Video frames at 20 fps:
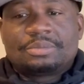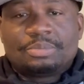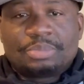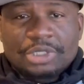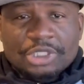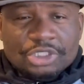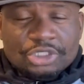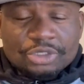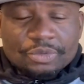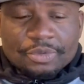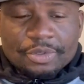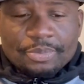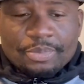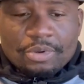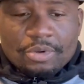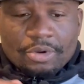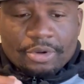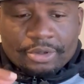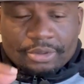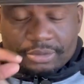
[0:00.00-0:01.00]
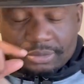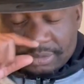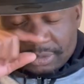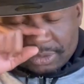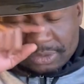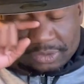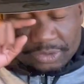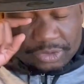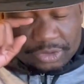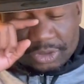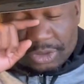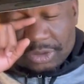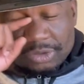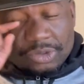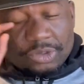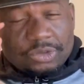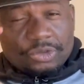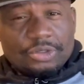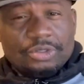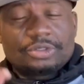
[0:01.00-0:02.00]
Bleacher Report
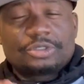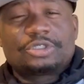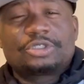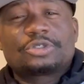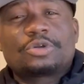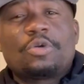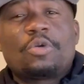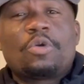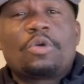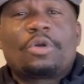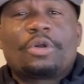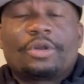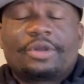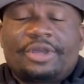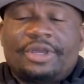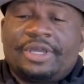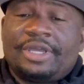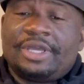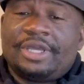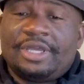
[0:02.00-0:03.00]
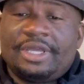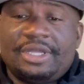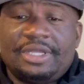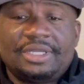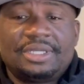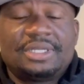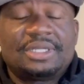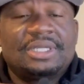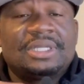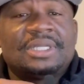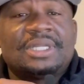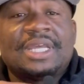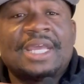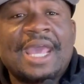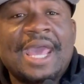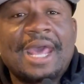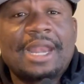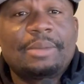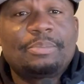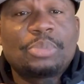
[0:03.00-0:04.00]
or Score and they
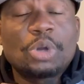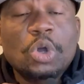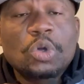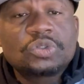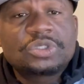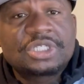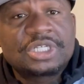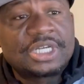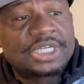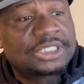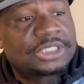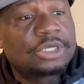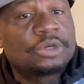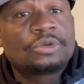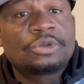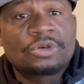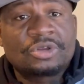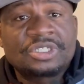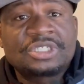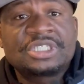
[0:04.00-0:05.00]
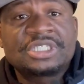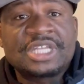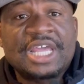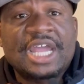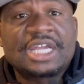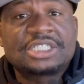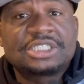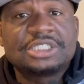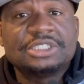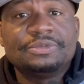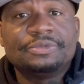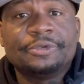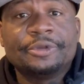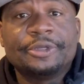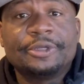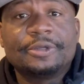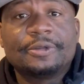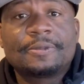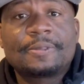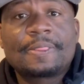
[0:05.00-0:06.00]
had it posted, and I said, oh, no, this is actually
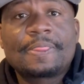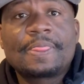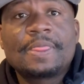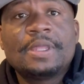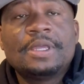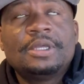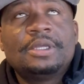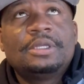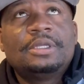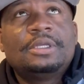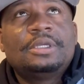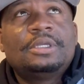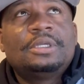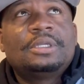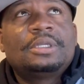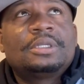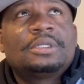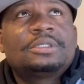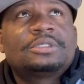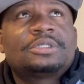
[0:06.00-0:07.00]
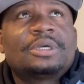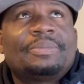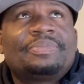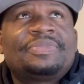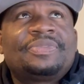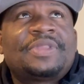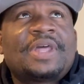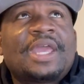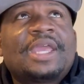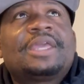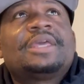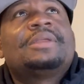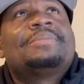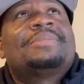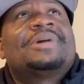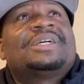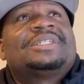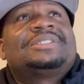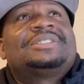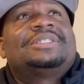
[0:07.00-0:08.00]
real. So I'm thinking to
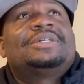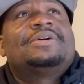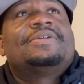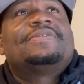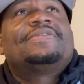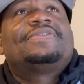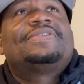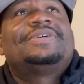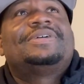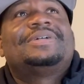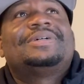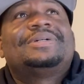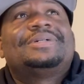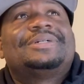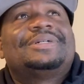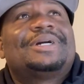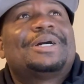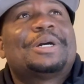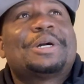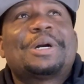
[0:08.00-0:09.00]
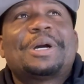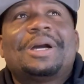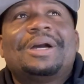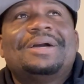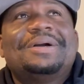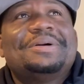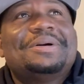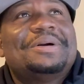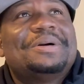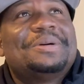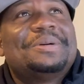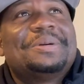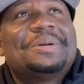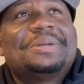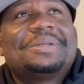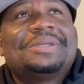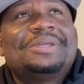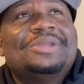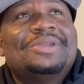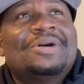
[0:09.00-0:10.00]
myself,
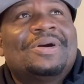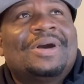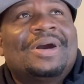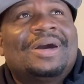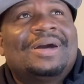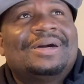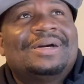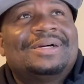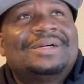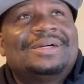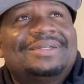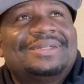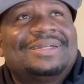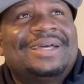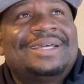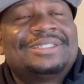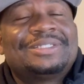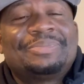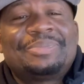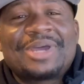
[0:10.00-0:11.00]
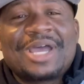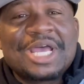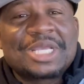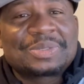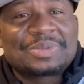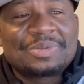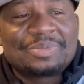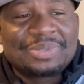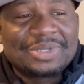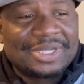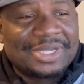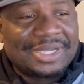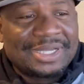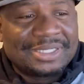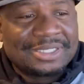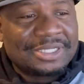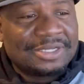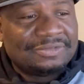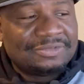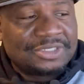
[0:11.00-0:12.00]
you know, as a basketball player, I
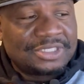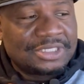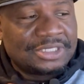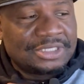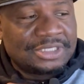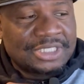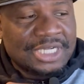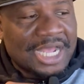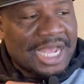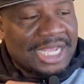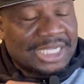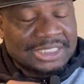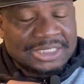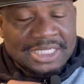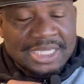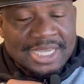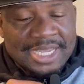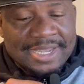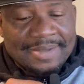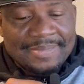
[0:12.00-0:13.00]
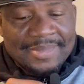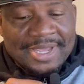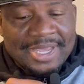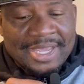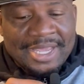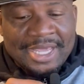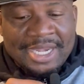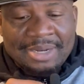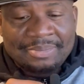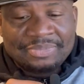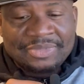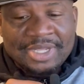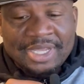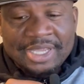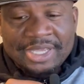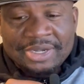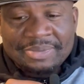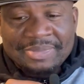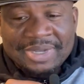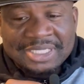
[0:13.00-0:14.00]
love Ja's game, man. And I'm
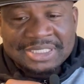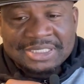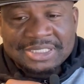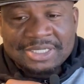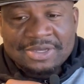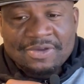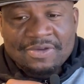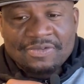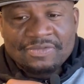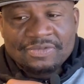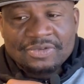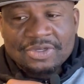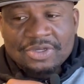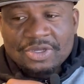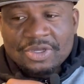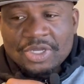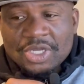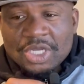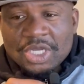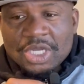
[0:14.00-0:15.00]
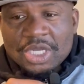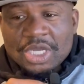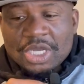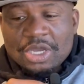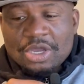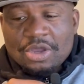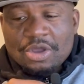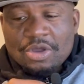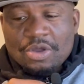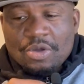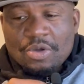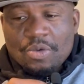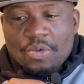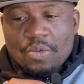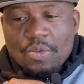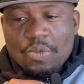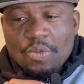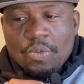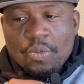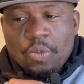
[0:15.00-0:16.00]
thinking to myself,
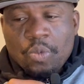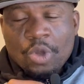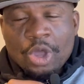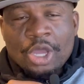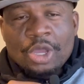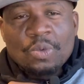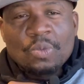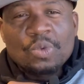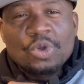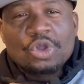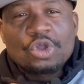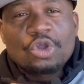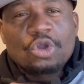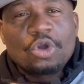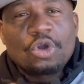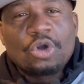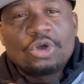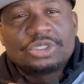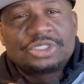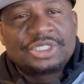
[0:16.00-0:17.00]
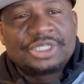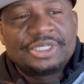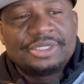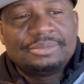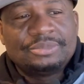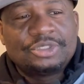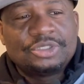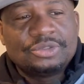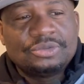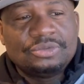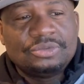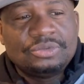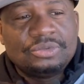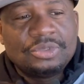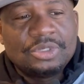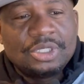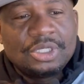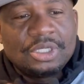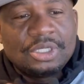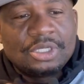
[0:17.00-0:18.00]
what would cause him to,
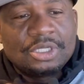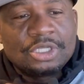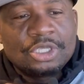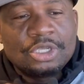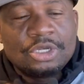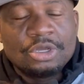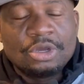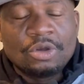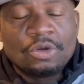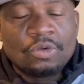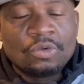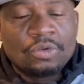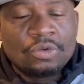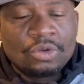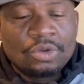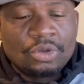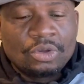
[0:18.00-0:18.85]
you know,